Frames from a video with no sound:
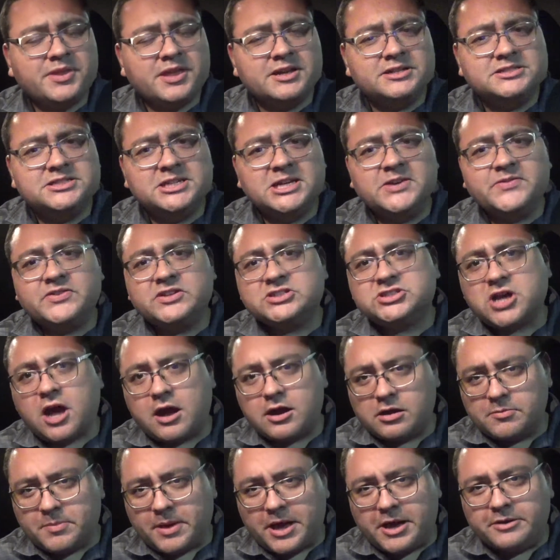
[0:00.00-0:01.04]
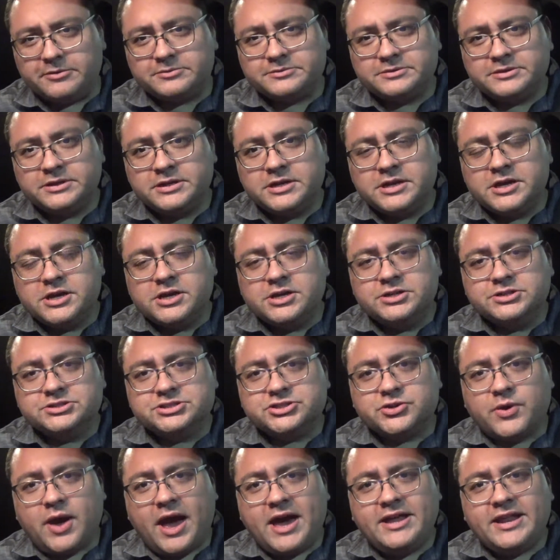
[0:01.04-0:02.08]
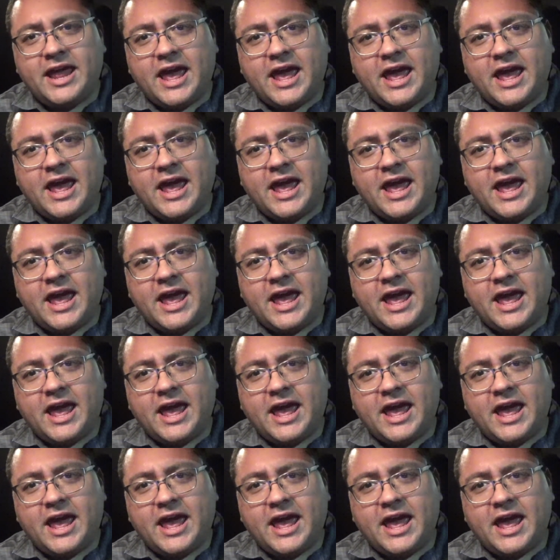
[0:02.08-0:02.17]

to even talk about. So Ad